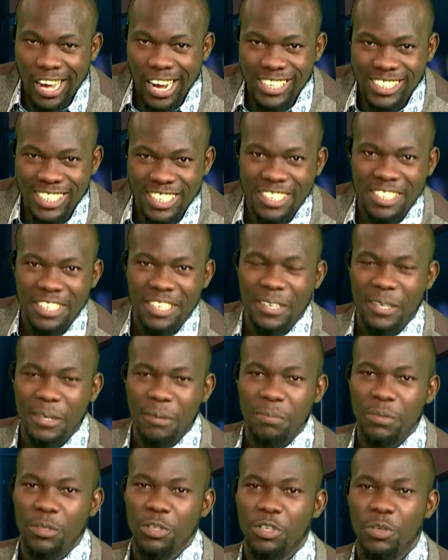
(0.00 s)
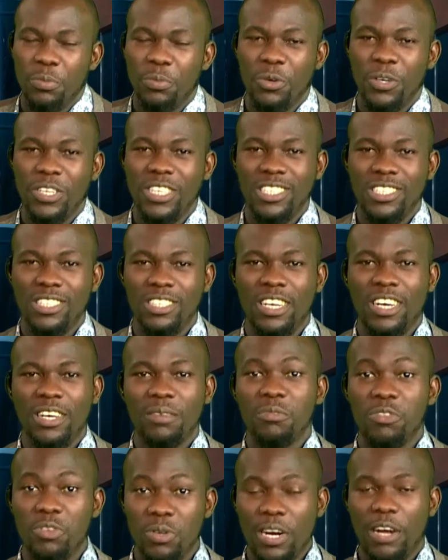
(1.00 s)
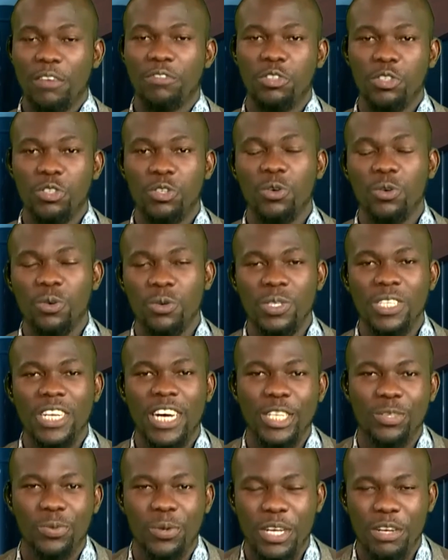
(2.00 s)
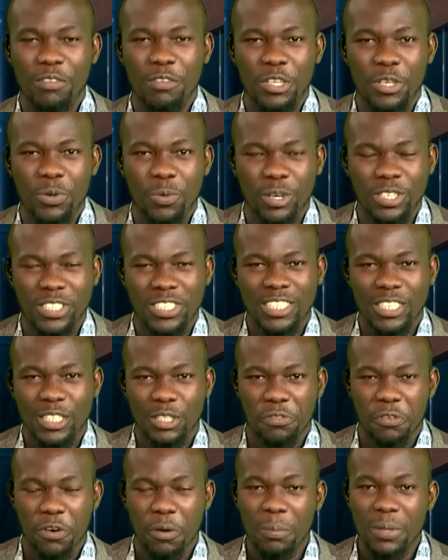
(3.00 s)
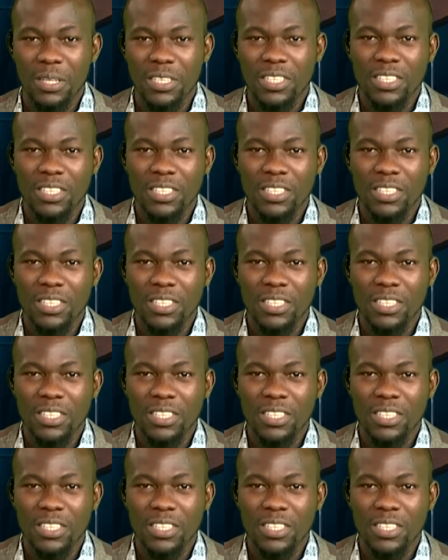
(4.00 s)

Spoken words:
Hi there. Good morning, good afternoon, or good night, wherever you're watching this from.